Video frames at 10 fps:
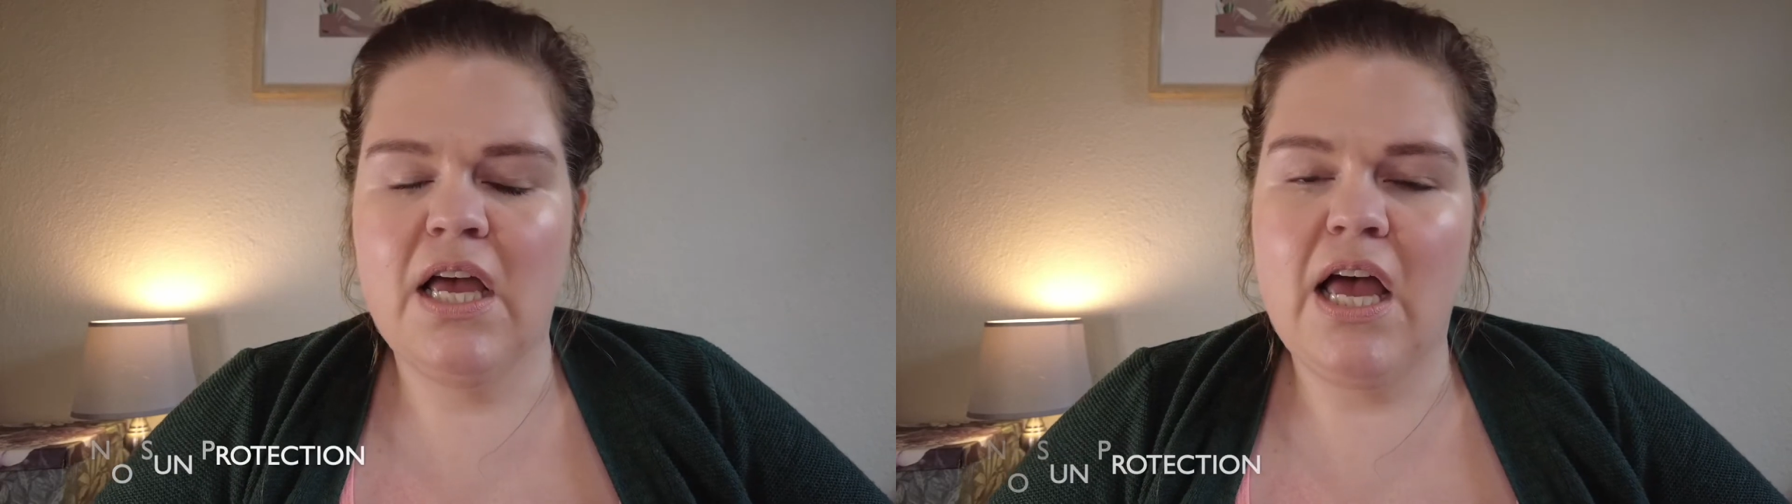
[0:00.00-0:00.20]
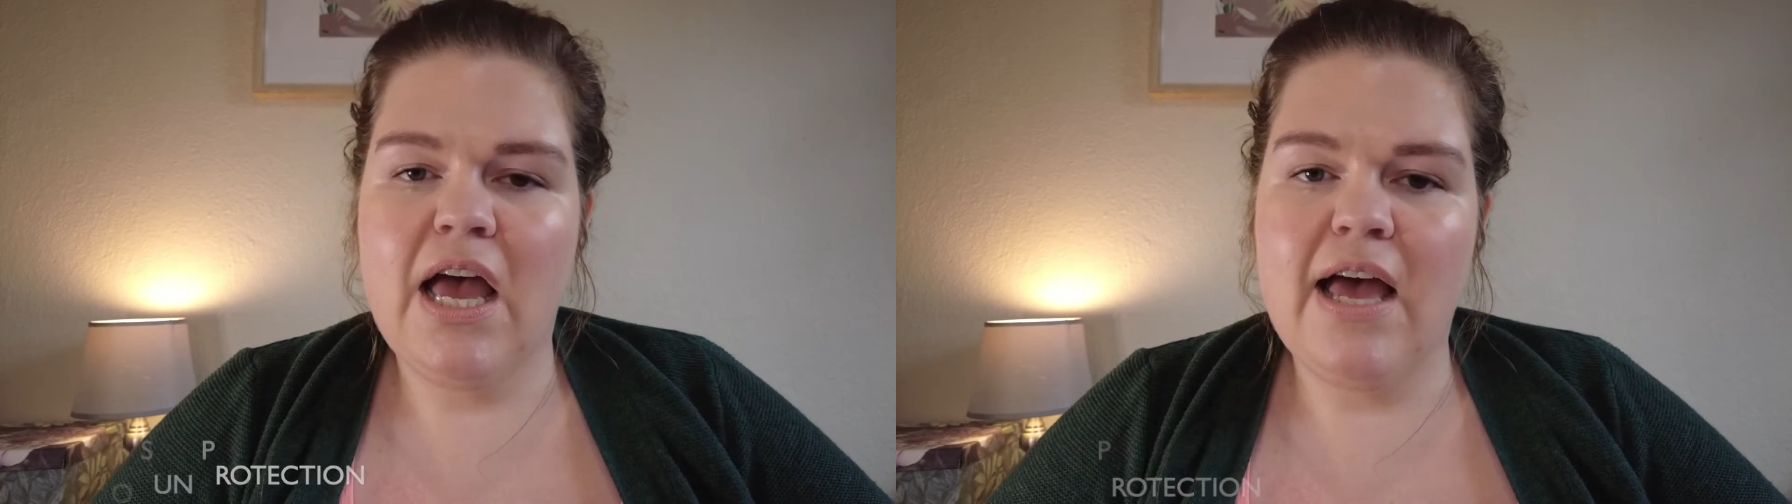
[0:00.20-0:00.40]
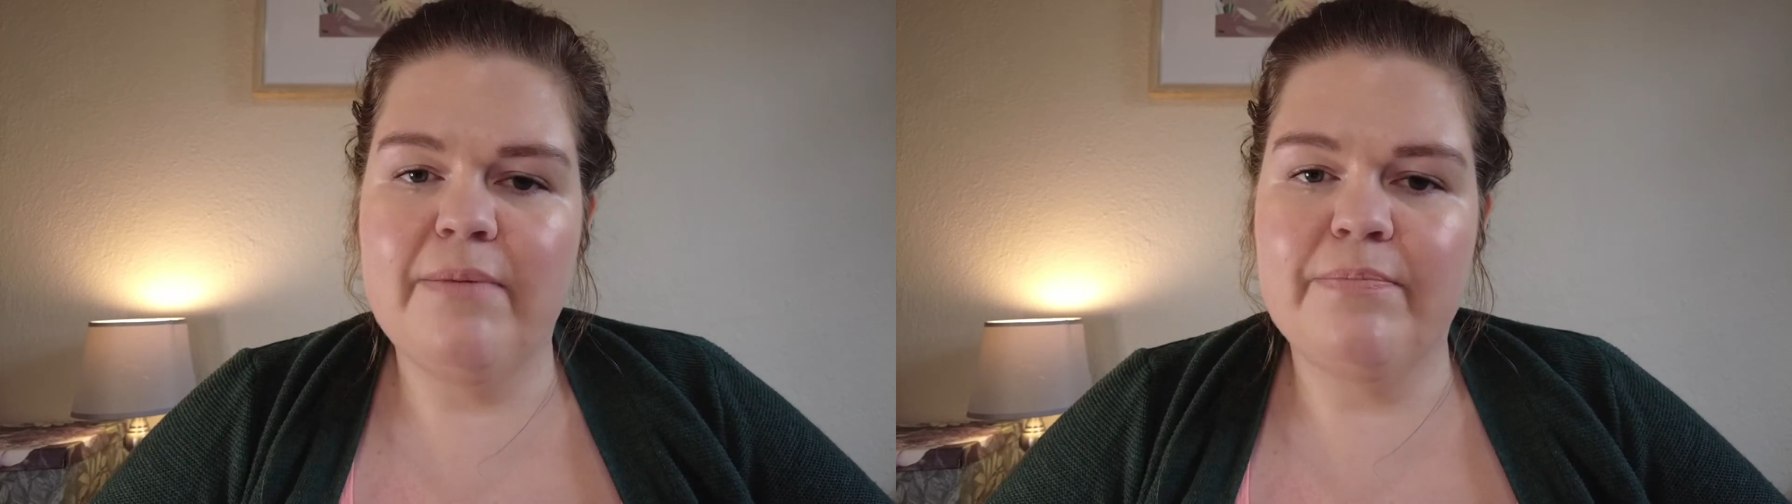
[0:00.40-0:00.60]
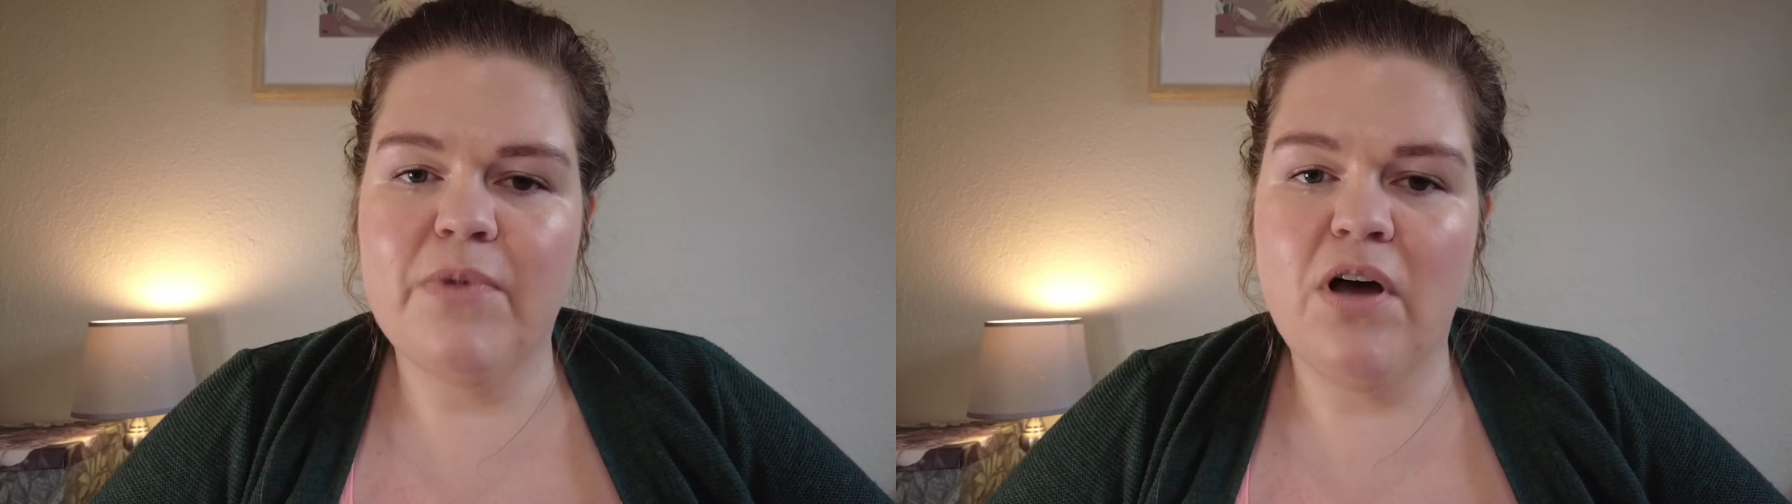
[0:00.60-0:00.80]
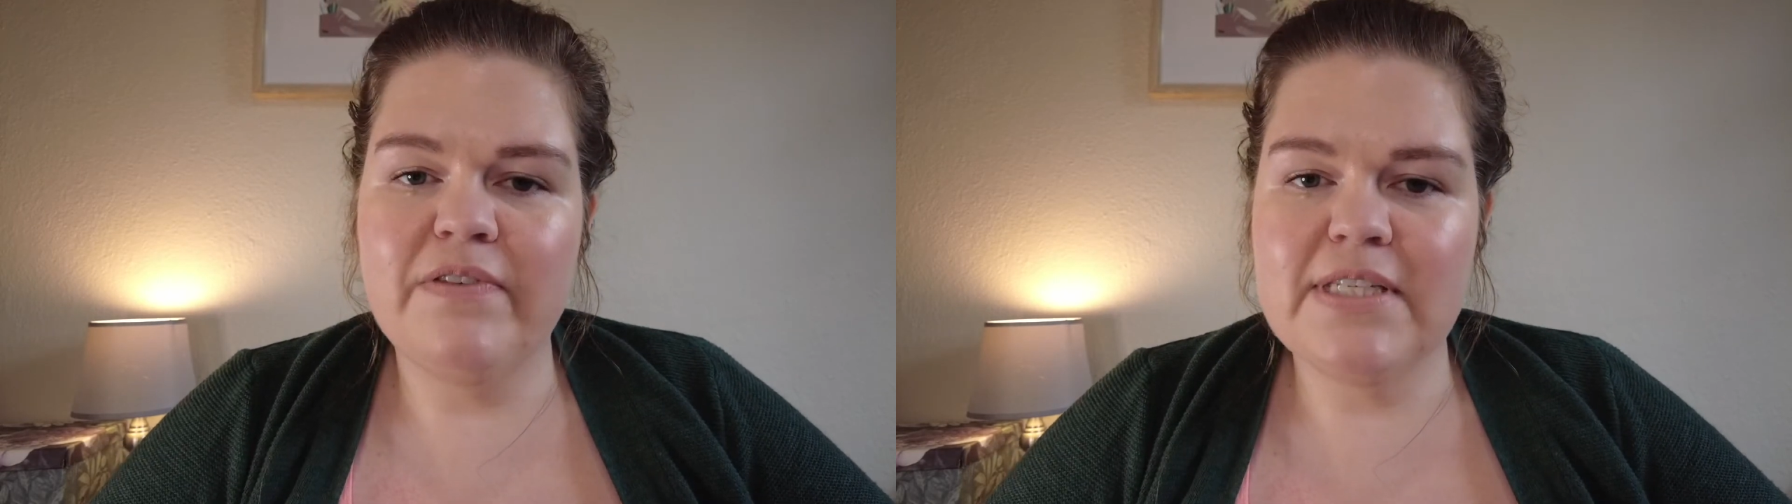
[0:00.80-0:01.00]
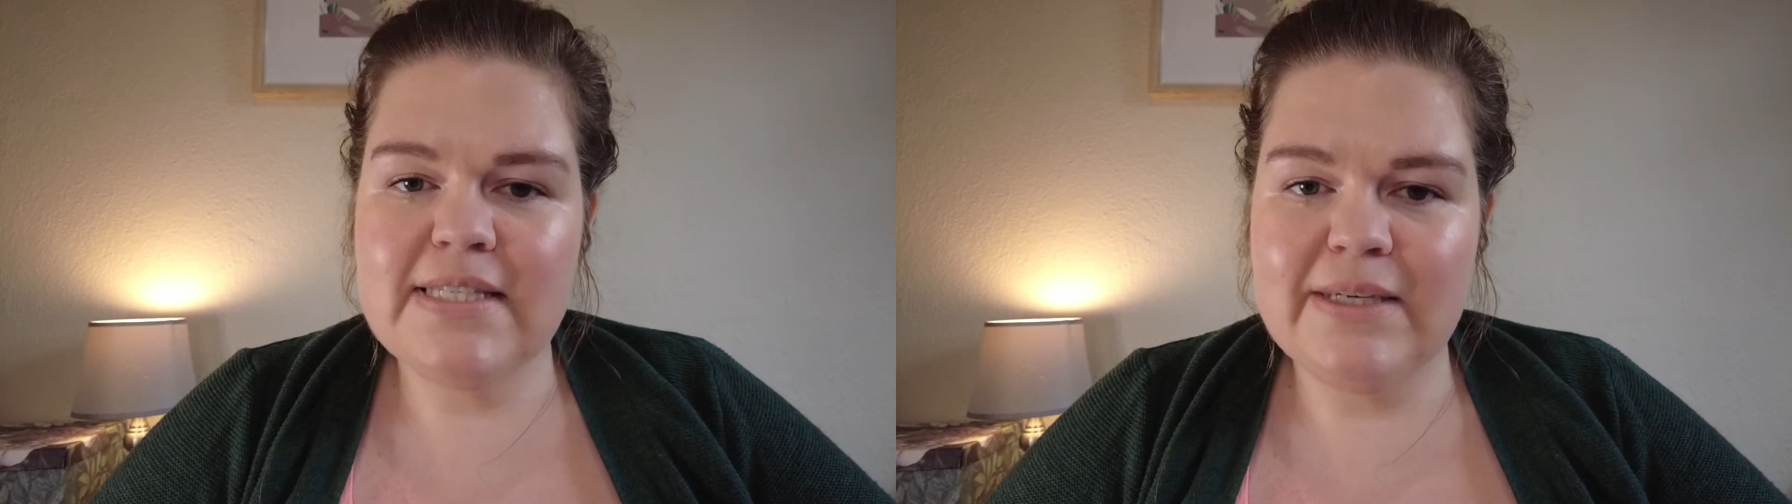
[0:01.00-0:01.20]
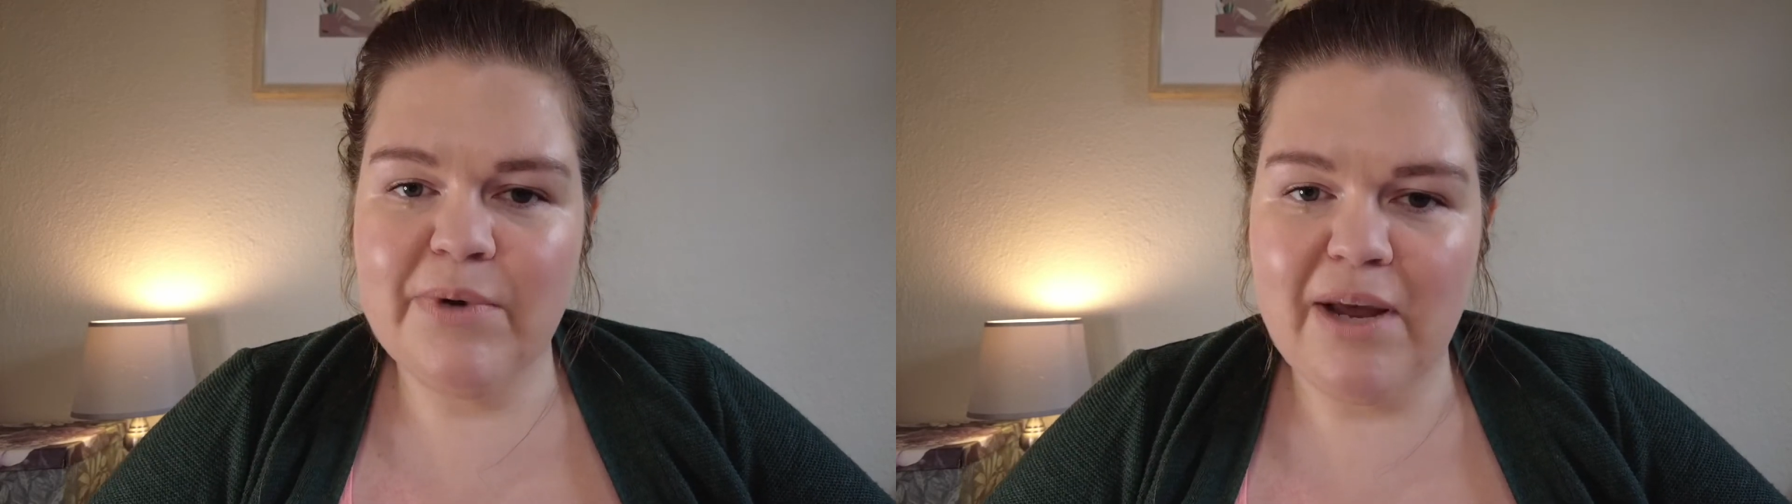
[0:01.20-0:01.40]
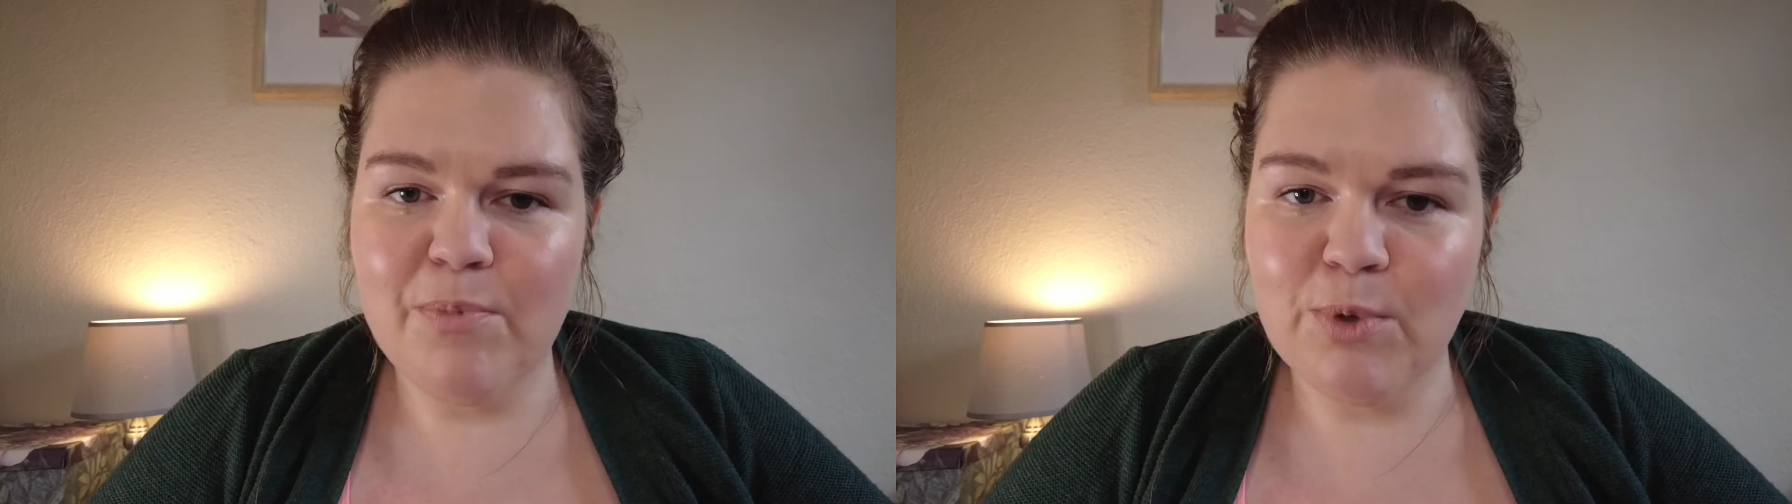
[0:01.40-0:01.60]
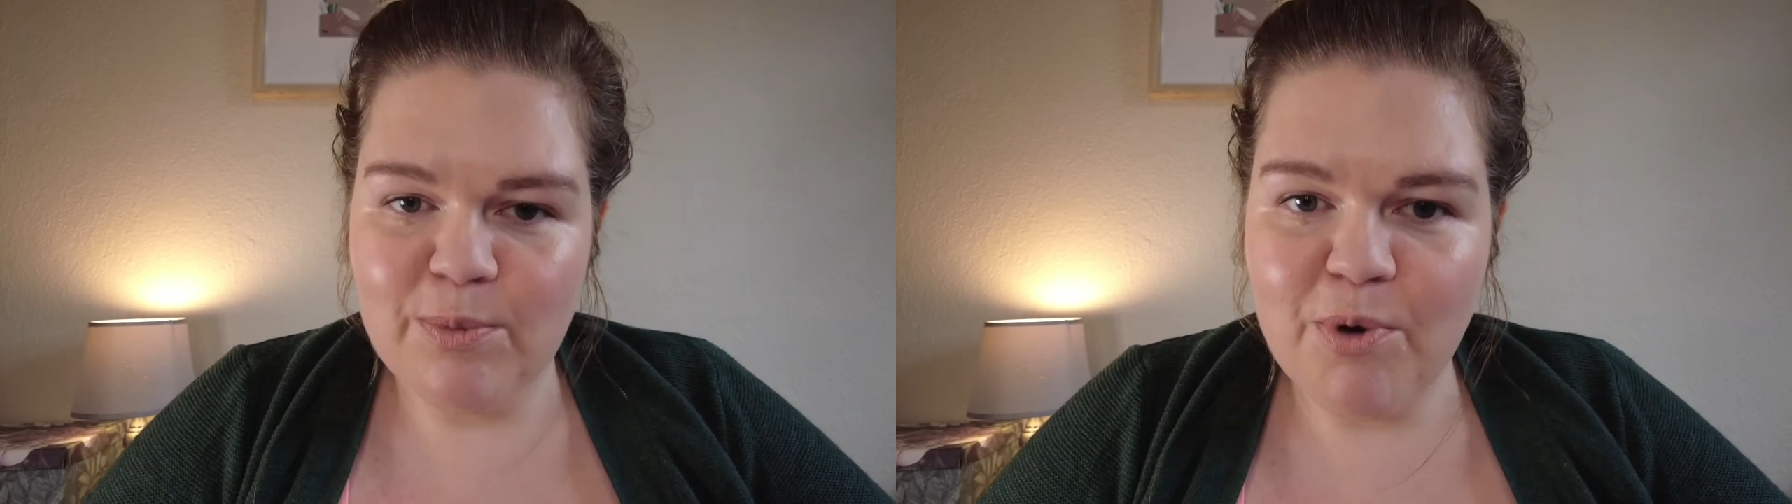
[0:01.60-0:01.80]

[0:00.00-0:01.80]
Obviously when I bought the